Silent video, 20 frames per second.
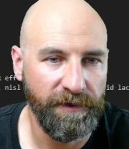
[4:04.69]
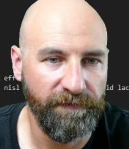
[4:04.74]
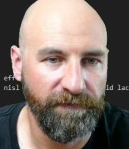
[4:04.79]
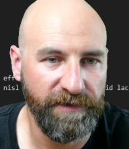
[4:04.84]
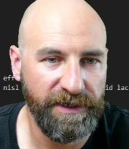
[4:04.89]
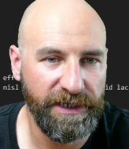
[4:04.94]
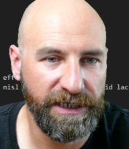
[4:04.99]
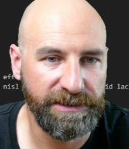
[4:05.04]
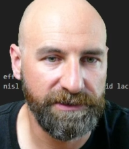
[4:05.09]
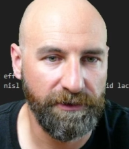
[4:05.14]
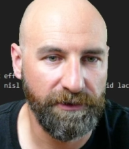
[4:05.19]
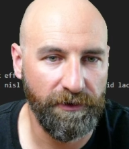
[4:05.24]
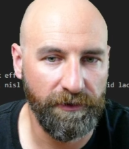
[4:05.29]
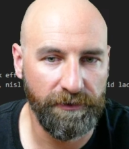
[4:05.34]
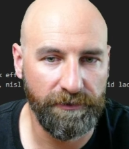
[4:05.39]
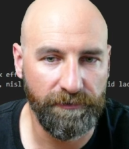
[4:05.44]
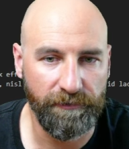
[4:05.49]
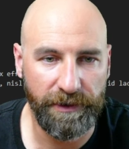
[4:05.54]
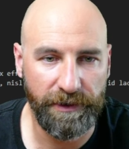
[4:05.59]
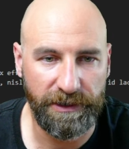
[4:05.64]
VS
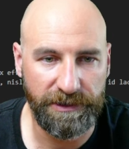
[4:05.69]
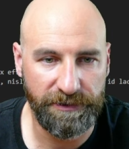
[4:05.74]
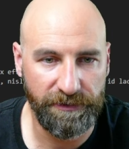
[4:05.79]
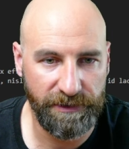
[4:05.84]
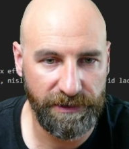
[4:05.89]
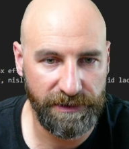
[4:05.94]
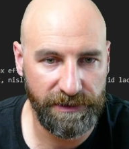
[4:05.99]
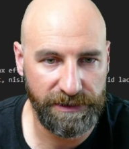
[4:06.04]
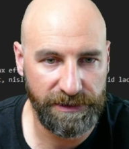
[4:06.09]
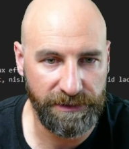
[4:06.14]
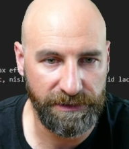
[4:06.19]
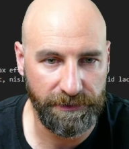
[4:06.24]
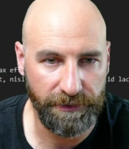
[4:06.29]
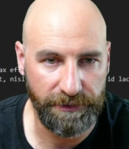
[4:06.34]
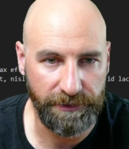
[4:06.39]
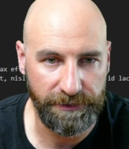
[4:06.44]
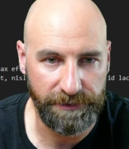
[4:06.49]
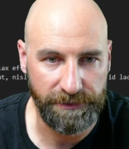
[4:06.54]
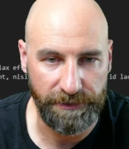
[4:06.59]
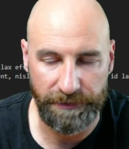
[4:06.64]
Code, we also did this in
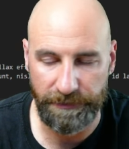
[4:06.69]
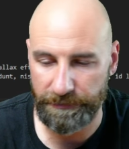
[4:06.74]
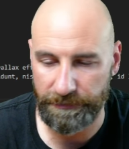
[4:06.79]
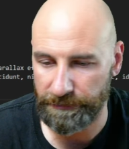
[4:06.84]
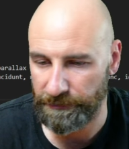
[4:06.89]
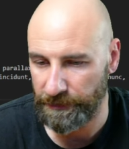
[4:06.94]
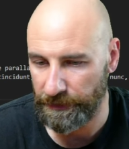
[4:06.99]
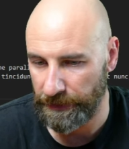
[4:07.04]
Cursor.